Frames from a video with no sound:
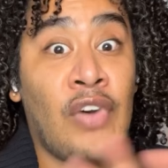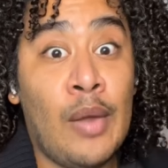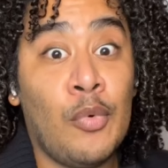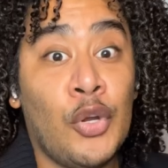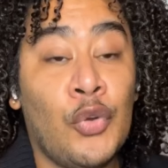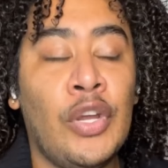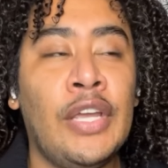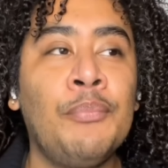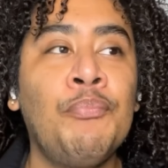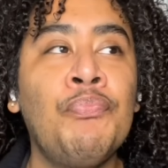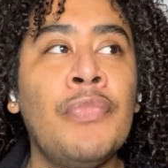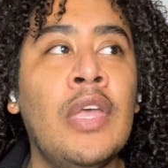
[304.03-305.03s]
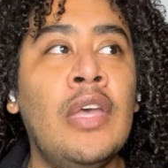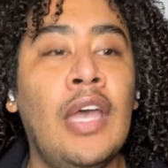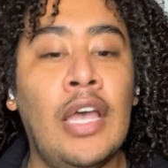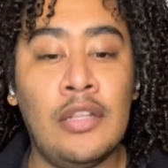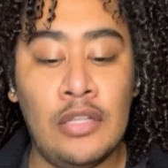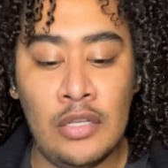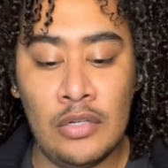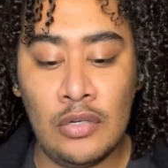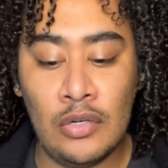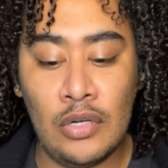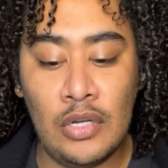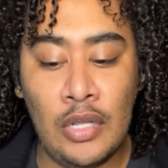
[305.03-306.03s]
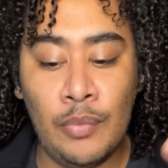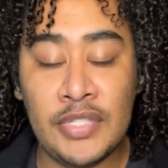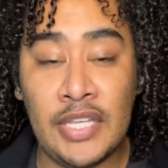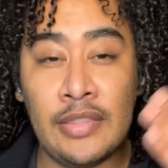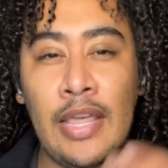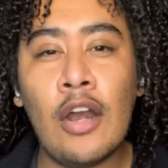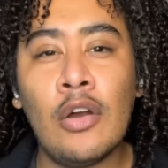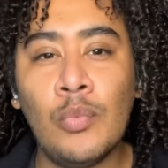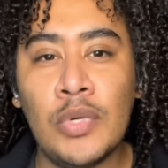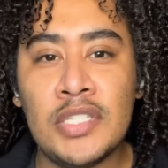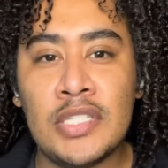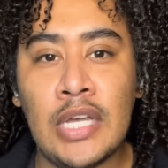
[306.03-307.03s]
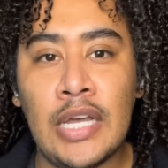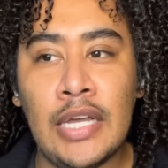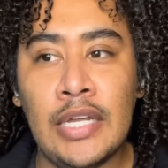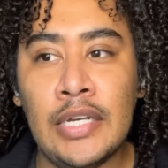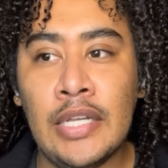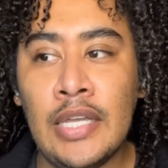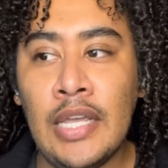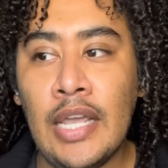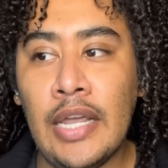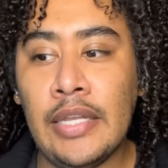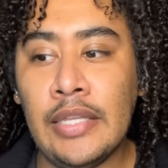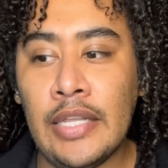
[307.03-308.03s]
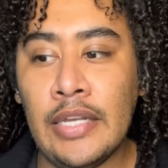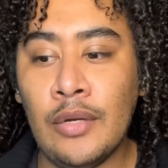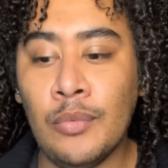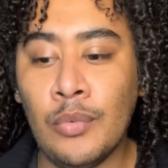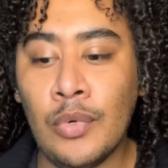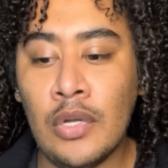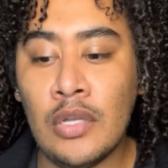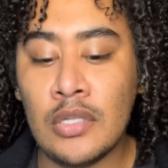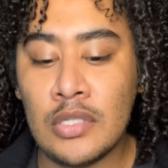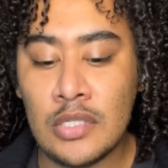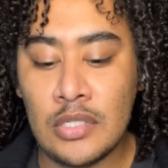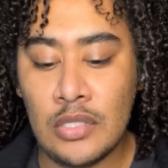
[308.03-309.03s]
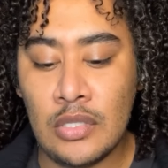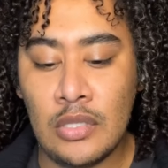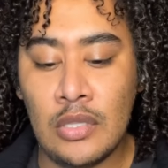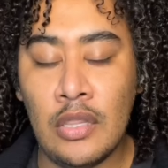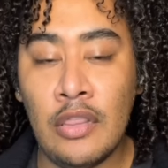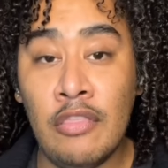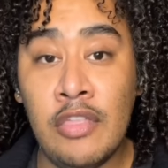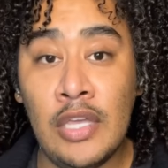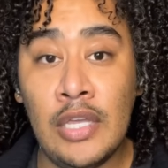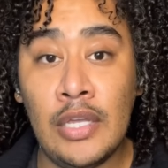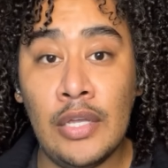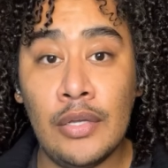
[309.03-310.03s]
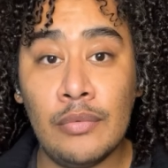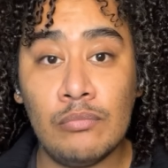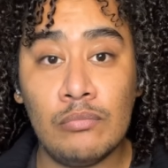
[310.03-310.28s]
vibrant green. And then it was like that on one side, and then it was the